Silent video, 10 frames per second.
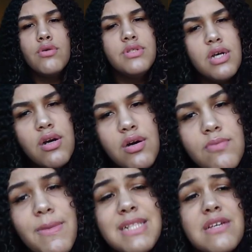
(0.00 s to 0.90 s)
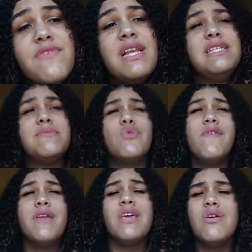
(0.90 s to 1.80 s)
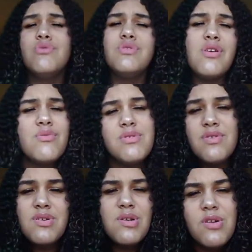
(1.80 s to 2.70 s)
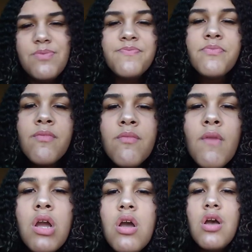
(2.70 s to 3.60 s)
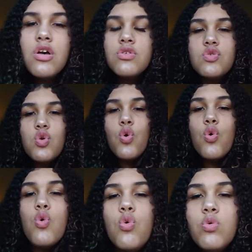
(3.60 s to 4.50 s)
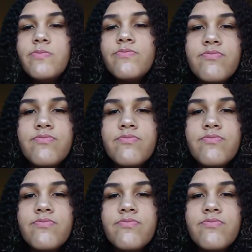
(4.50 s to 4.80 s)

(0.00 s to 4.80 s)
I'm about to release more videos. No. So,